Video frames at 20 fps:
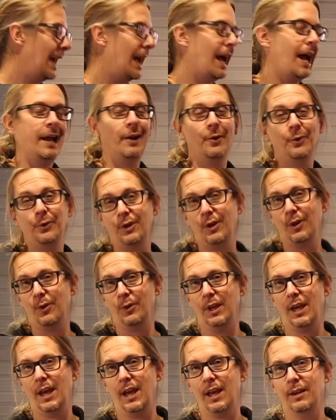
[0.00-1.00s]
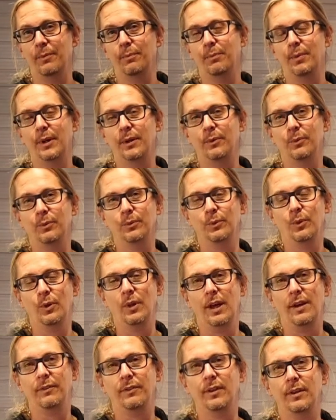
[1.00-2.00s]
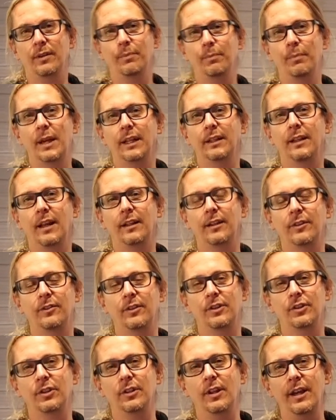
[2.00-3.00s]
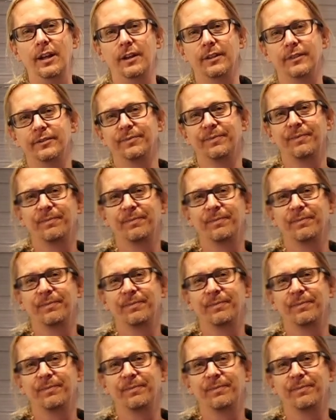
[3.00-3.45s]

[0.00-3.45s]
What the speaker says: I don't know yet, but we'll have to make that decision later.